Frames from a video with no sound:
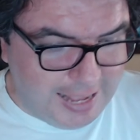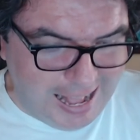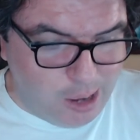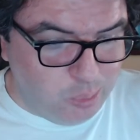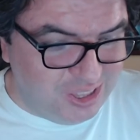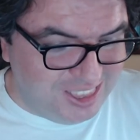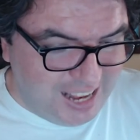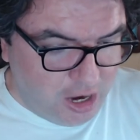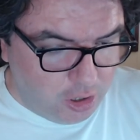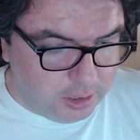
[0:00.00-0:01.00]
out
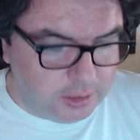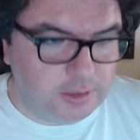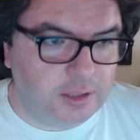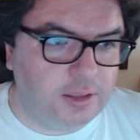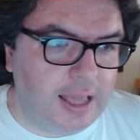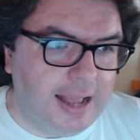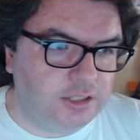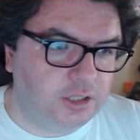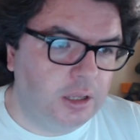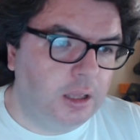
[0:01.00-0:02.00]
there
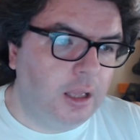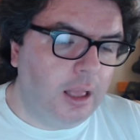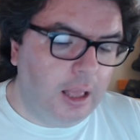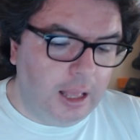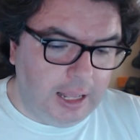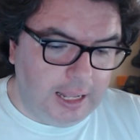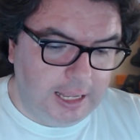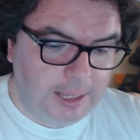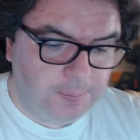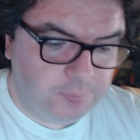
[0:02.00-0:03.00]
that.
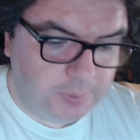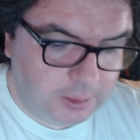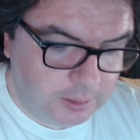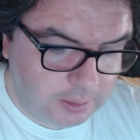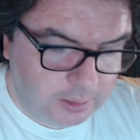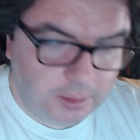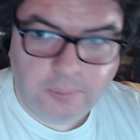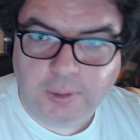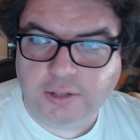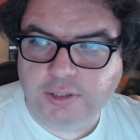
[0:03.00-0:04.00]
Um,
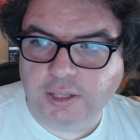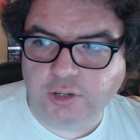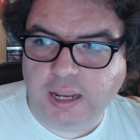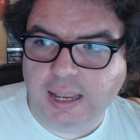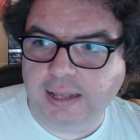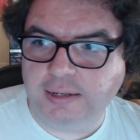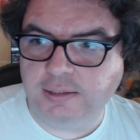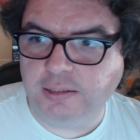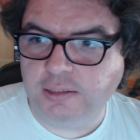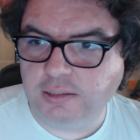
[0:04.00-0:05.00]
but on the other
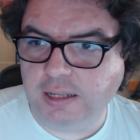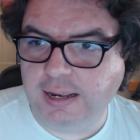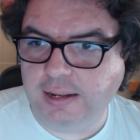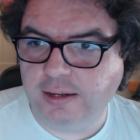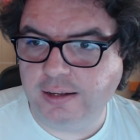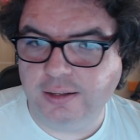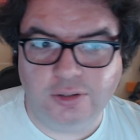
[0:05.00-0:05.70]
hand, like